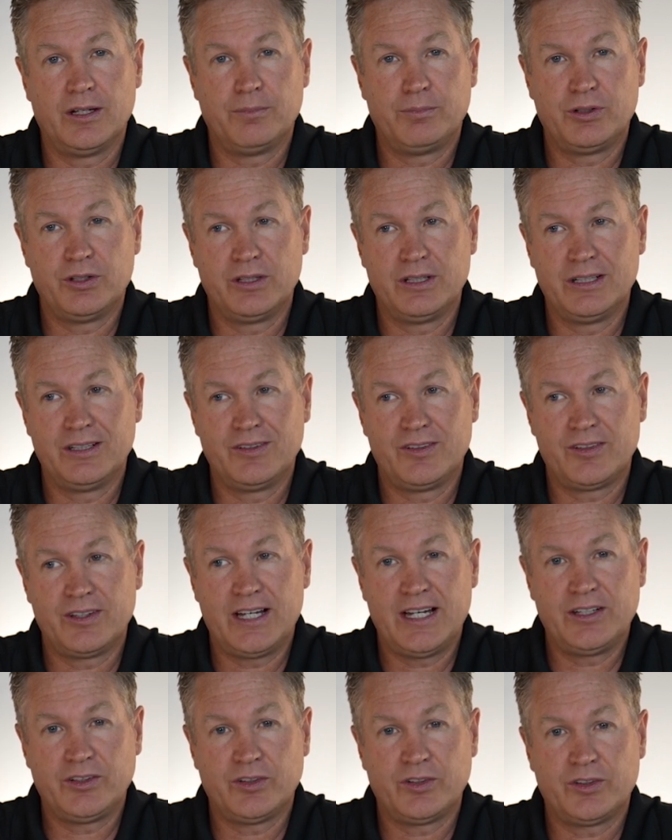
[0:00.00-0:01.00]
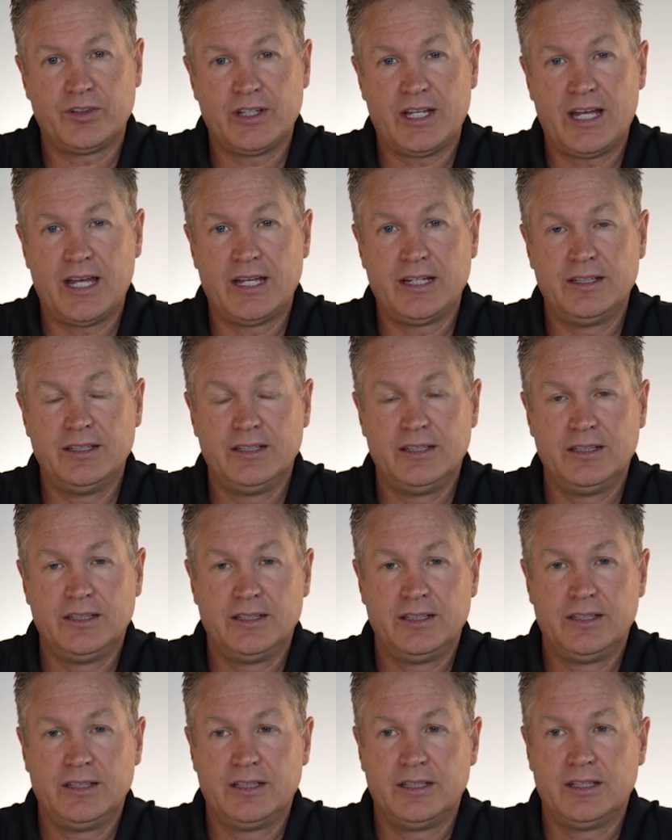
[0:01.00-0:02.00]
up to the incisal side
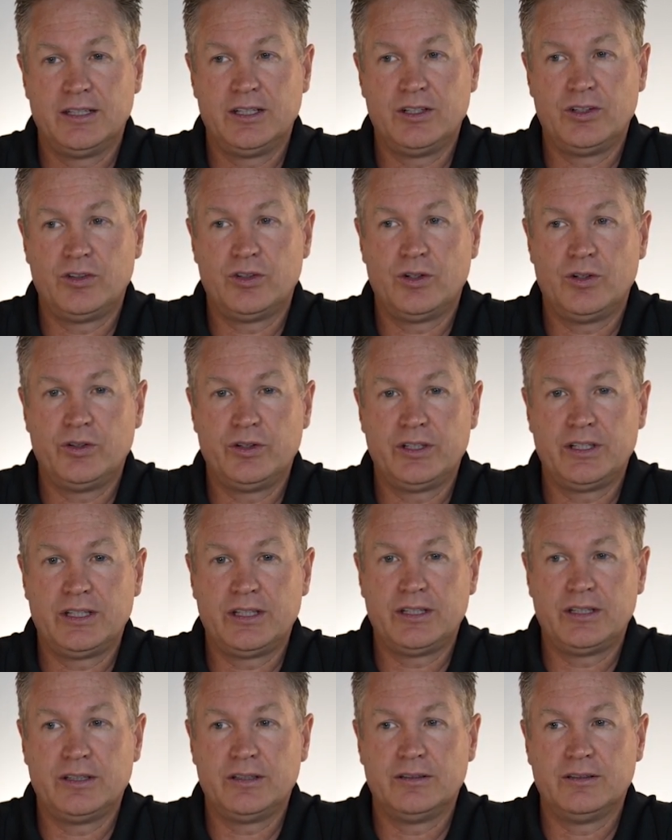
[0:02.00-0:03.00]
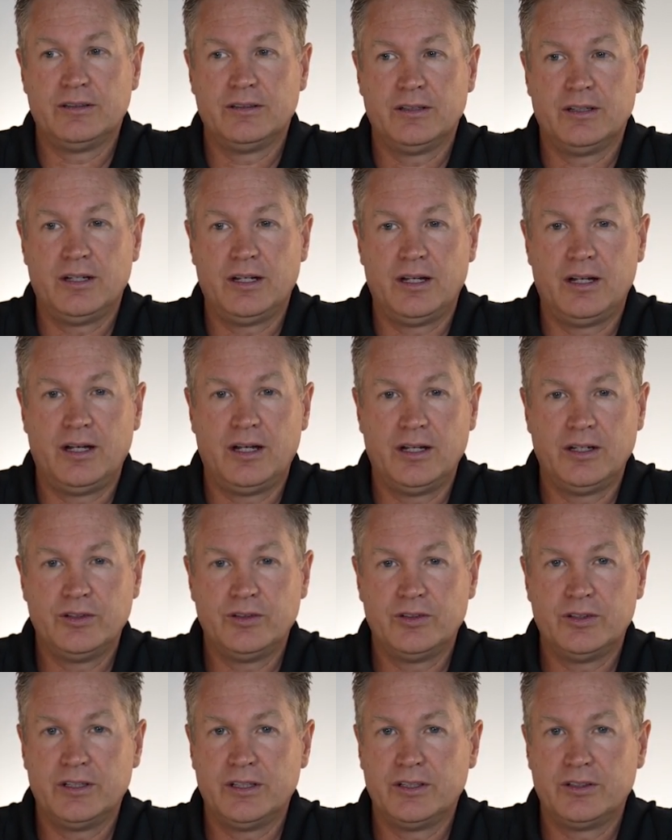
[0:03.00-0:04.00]
is only
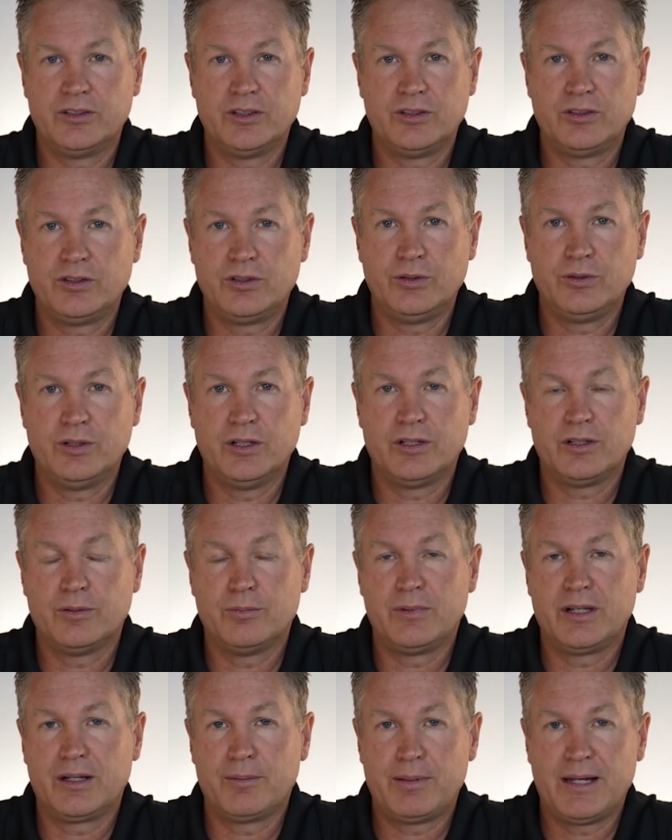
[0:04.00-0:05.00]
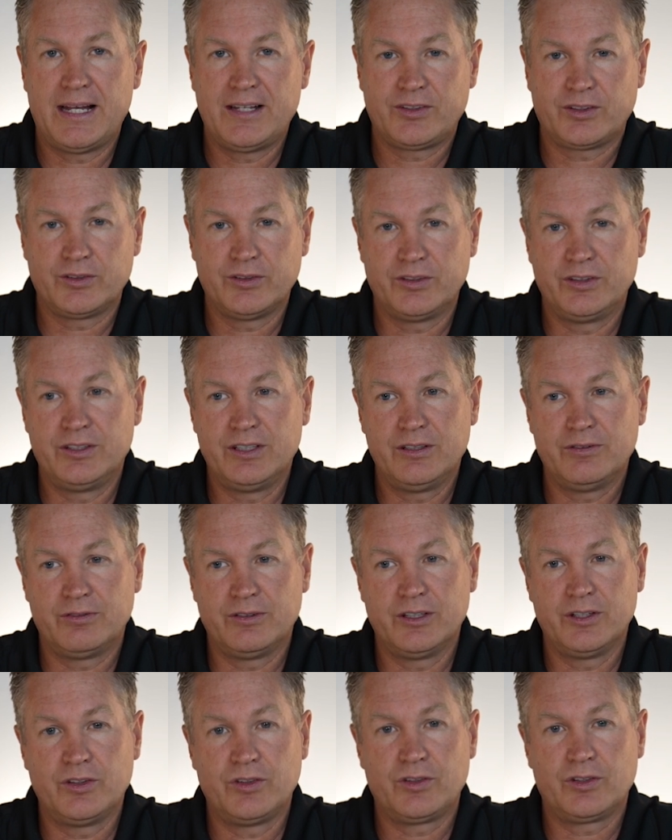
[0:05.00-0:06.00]
100 to 200 megapascal
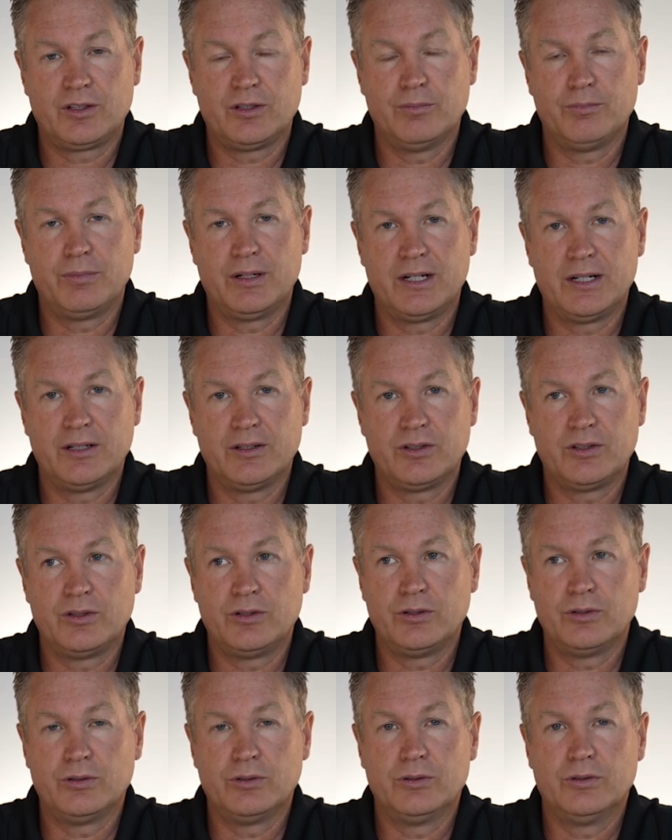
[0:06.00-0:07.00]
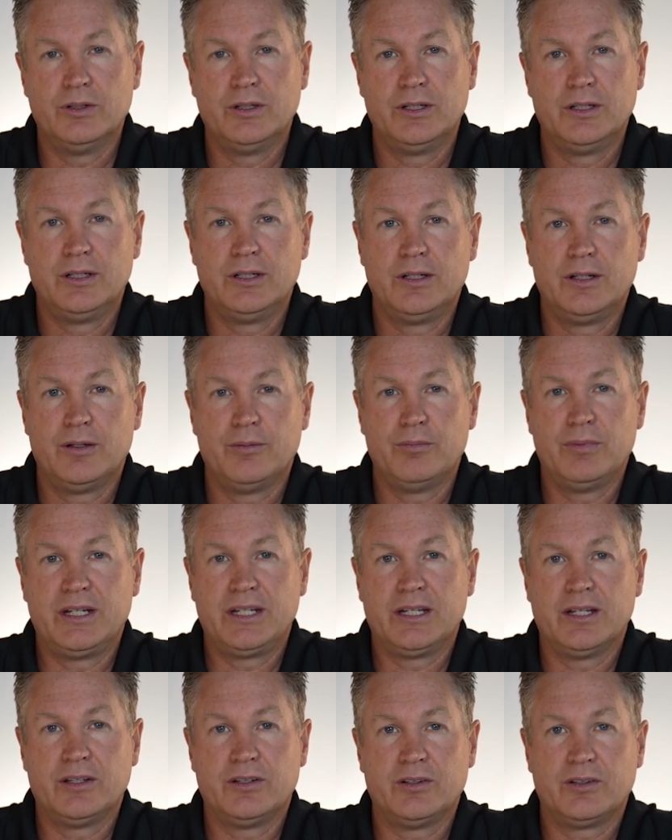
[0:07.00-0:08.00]
difference compared to
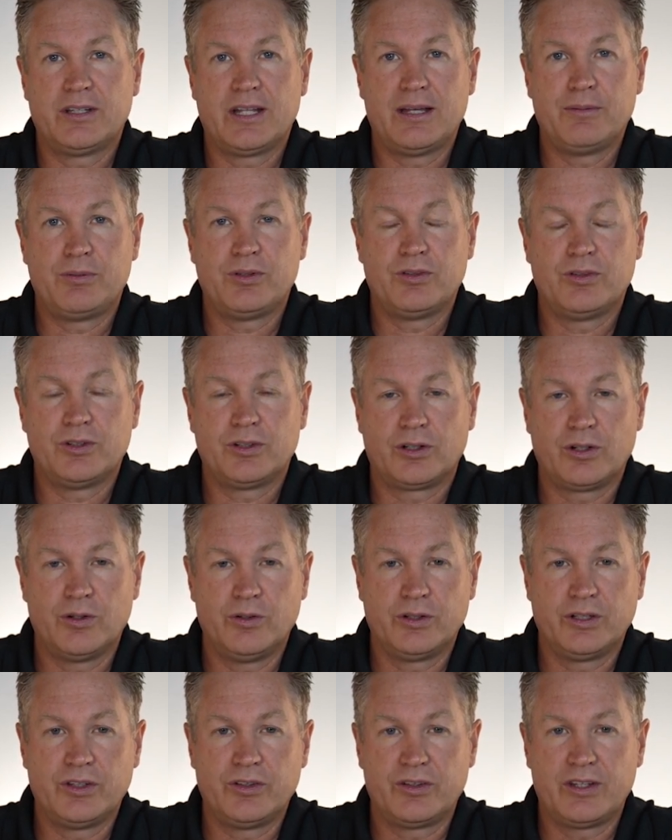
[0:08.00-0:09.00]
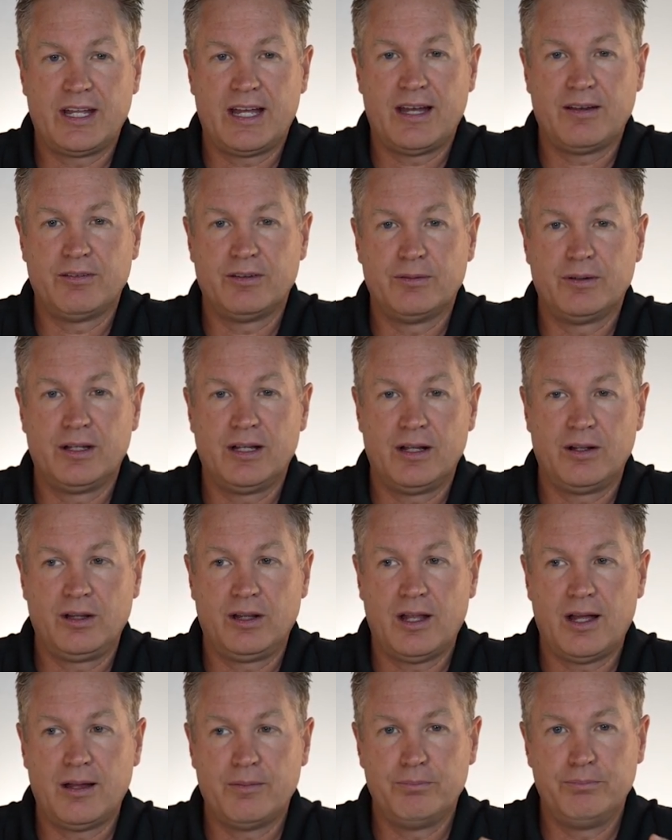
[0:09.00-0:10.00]
many other types of zirconias that have a
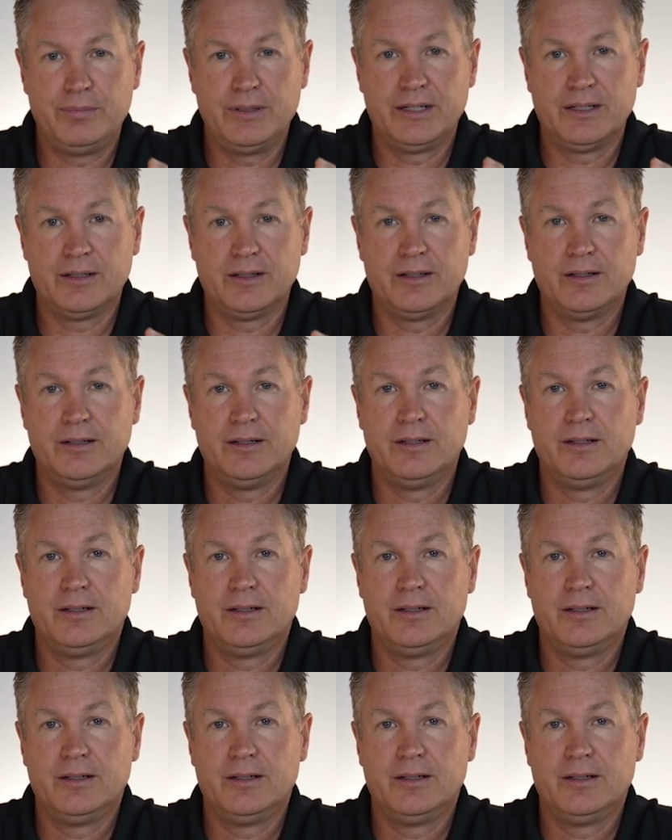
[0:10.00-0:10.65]
lot bigger